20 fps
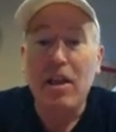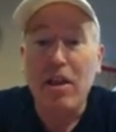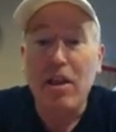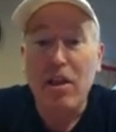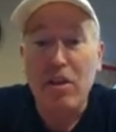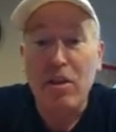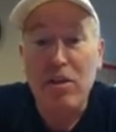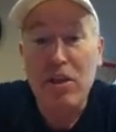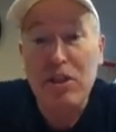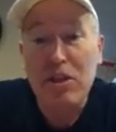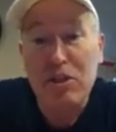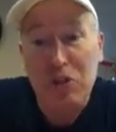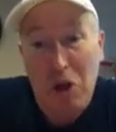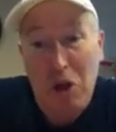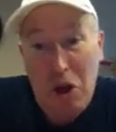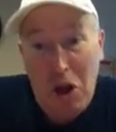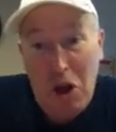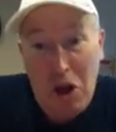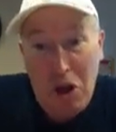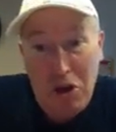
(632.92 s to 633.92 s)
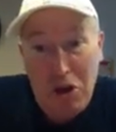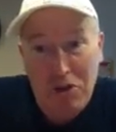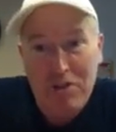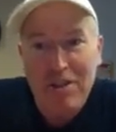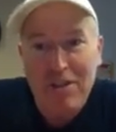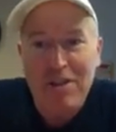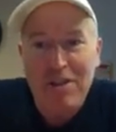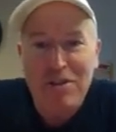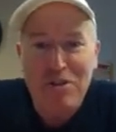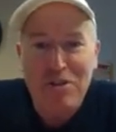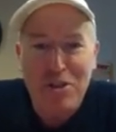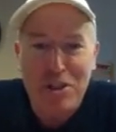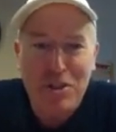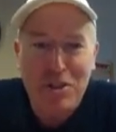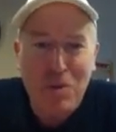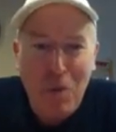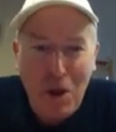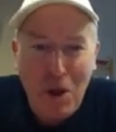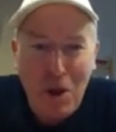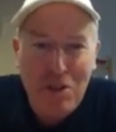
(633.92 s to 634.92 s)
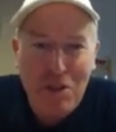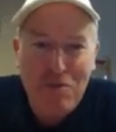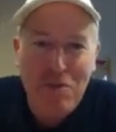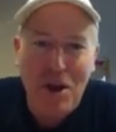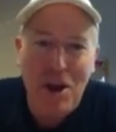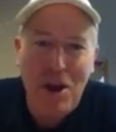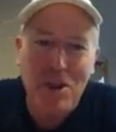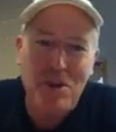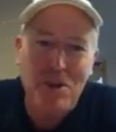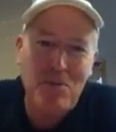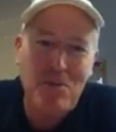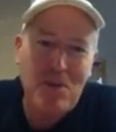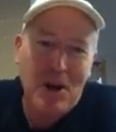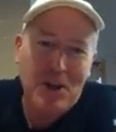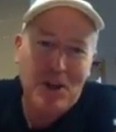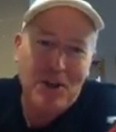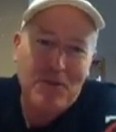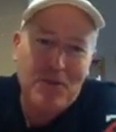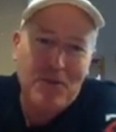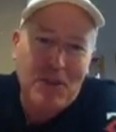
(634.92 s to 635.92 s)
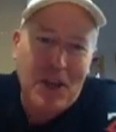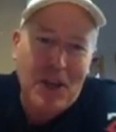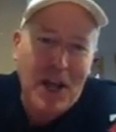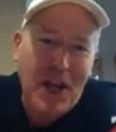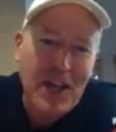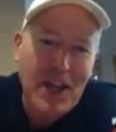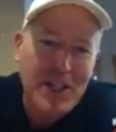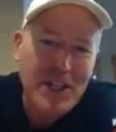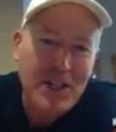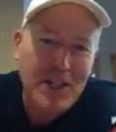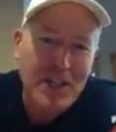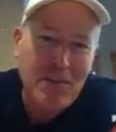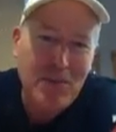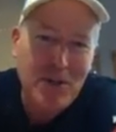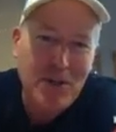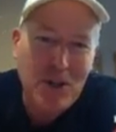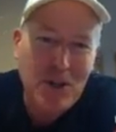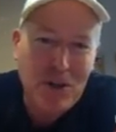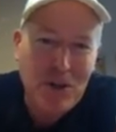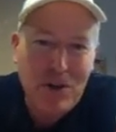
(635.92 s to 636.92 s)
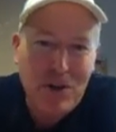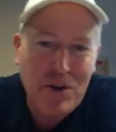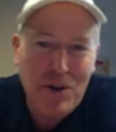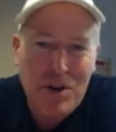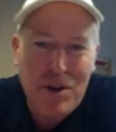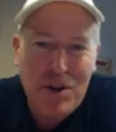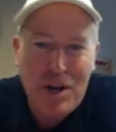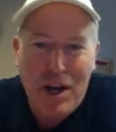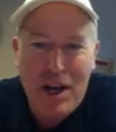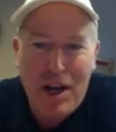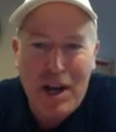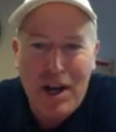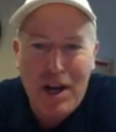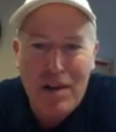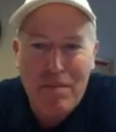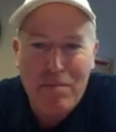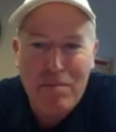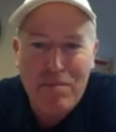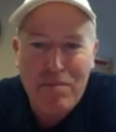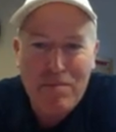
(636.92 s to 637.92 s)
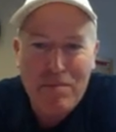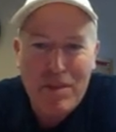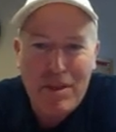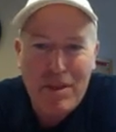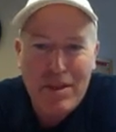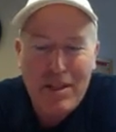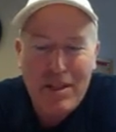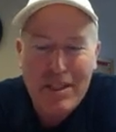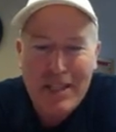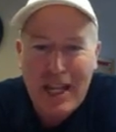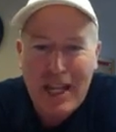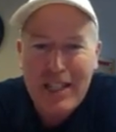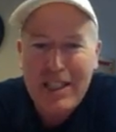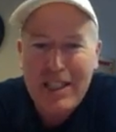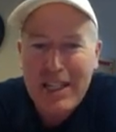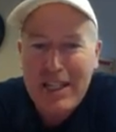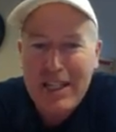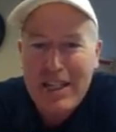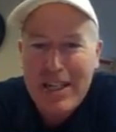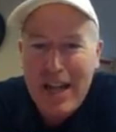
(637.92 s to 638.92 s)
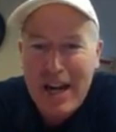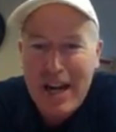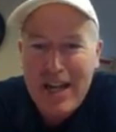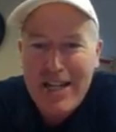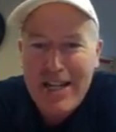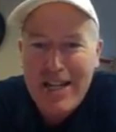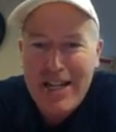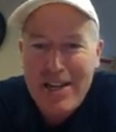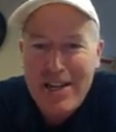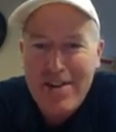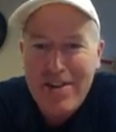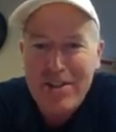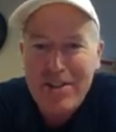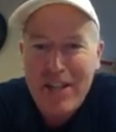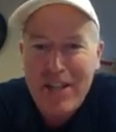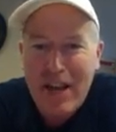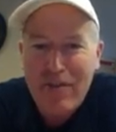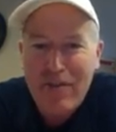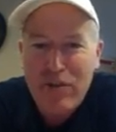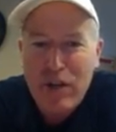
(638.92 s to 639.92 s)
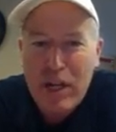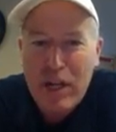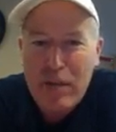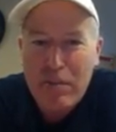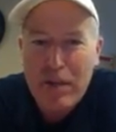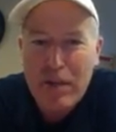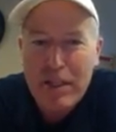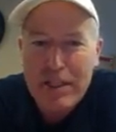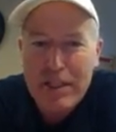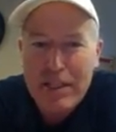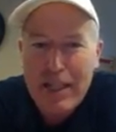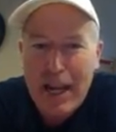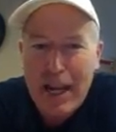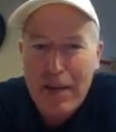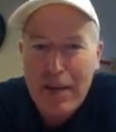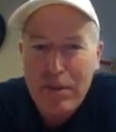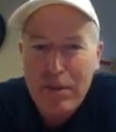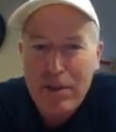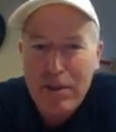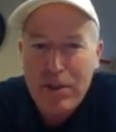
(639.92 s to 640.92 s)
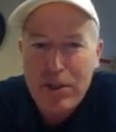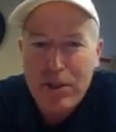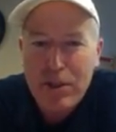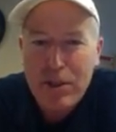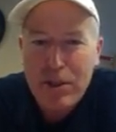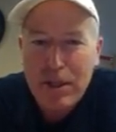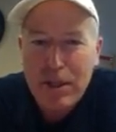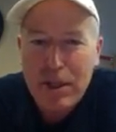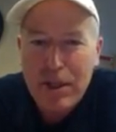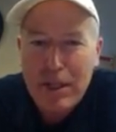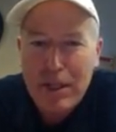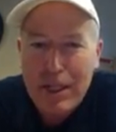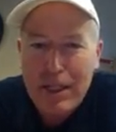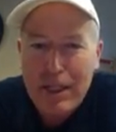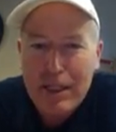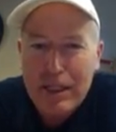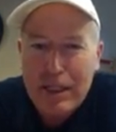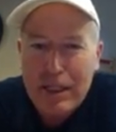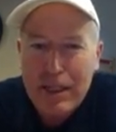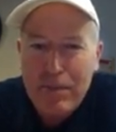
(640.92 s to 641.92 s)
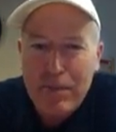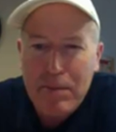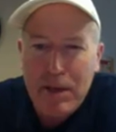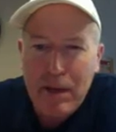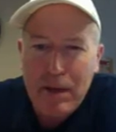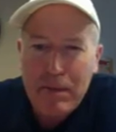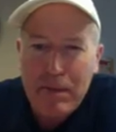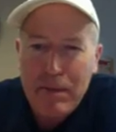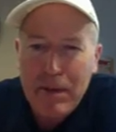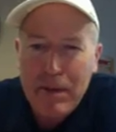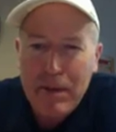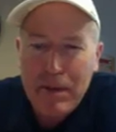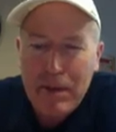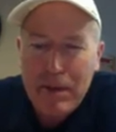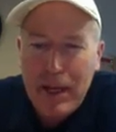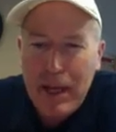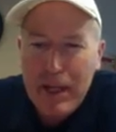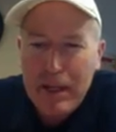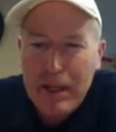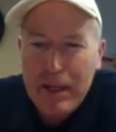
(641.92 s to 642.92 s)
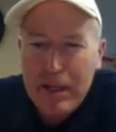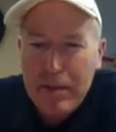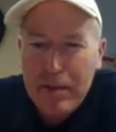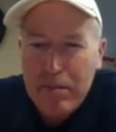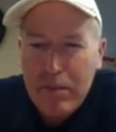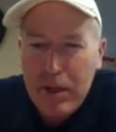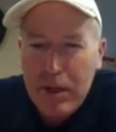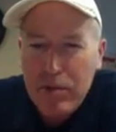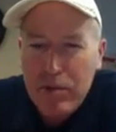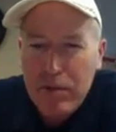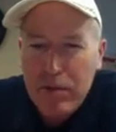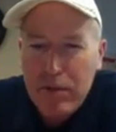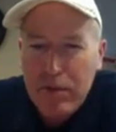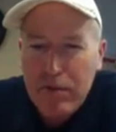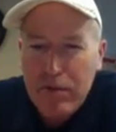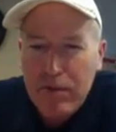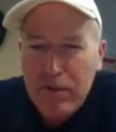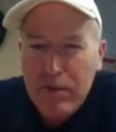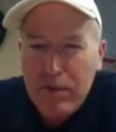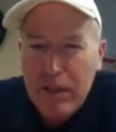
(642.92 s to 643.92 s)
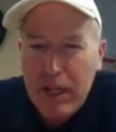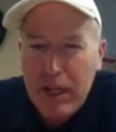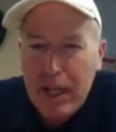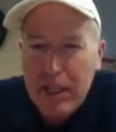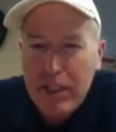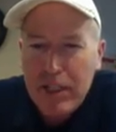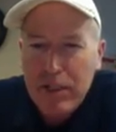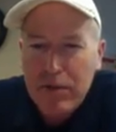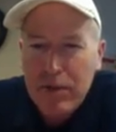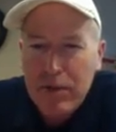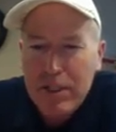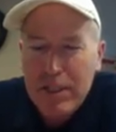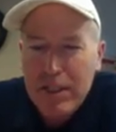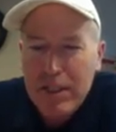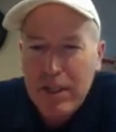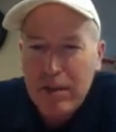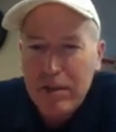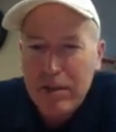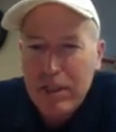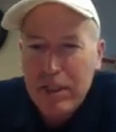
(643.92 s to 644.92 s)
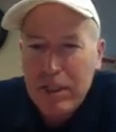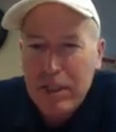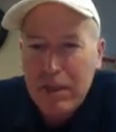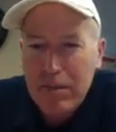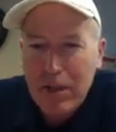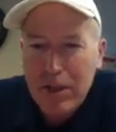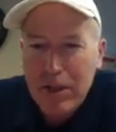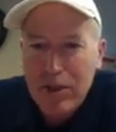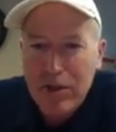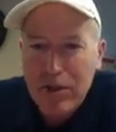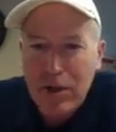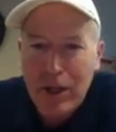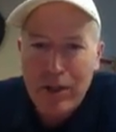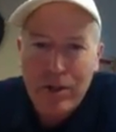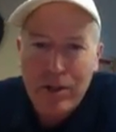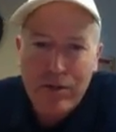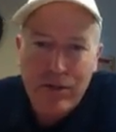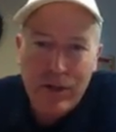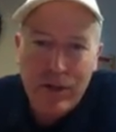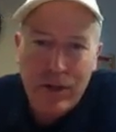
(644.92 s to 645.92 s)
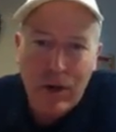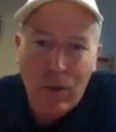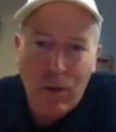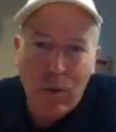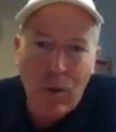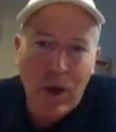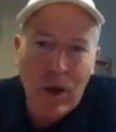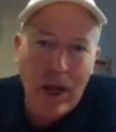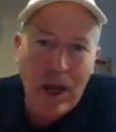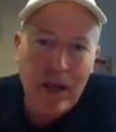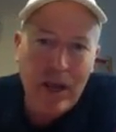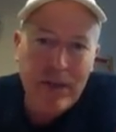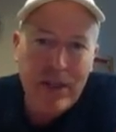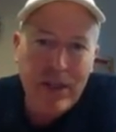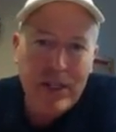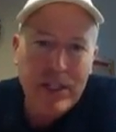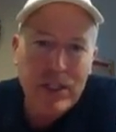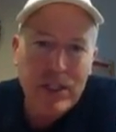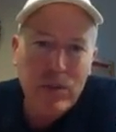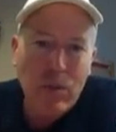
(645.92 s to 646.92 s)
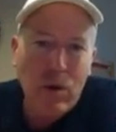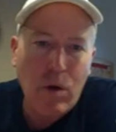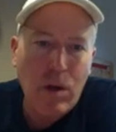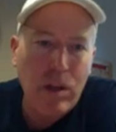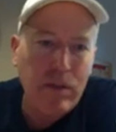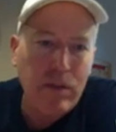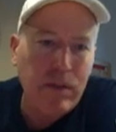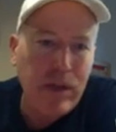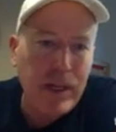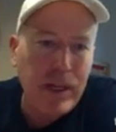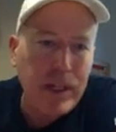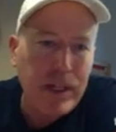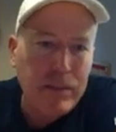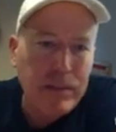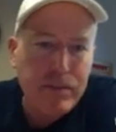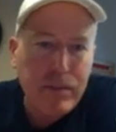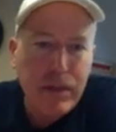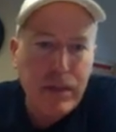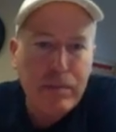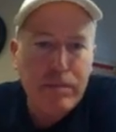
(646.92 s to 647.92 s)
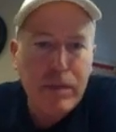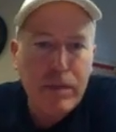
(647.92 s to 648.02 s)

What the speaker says: These guys disqualified the record for the highest temperature exactly 90 years after it had been established in Libya. They had a measurement of 58 degrees Celsius, and I'm not sure, I couldn't figure out why they disqualified it. But